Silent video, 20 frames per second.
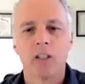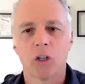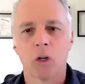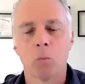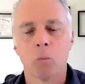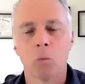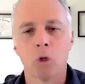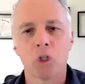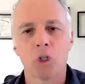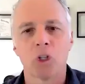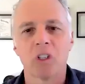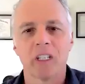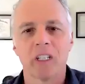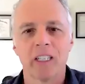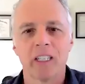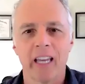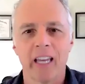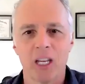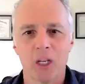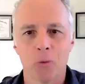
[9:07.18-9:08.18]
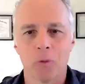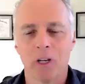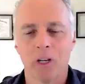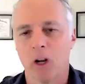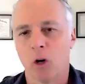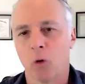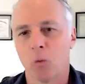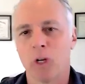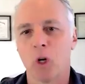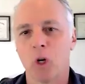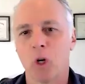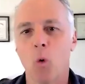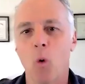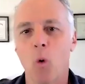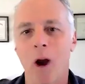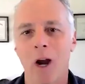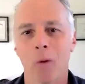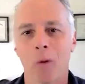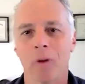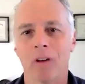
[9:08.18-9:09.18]
Is a commercial engagement a
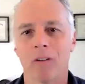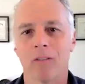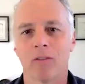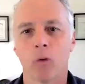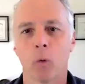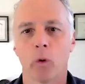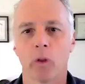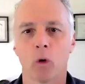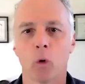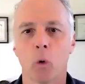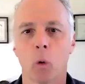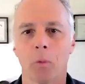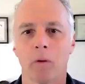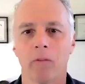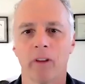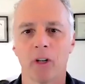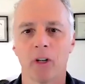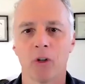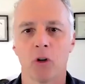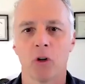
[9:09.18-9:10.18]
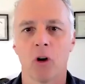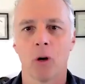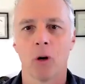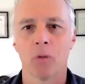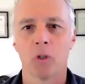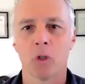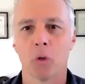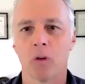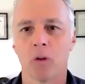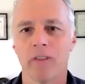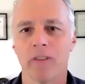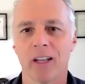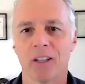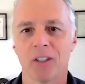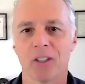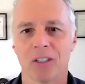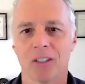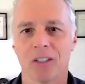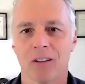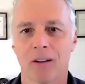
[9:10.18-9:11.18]
requirement for the corporate venture arm to
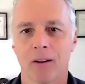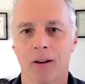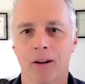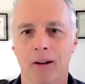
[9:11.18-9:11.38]
invest?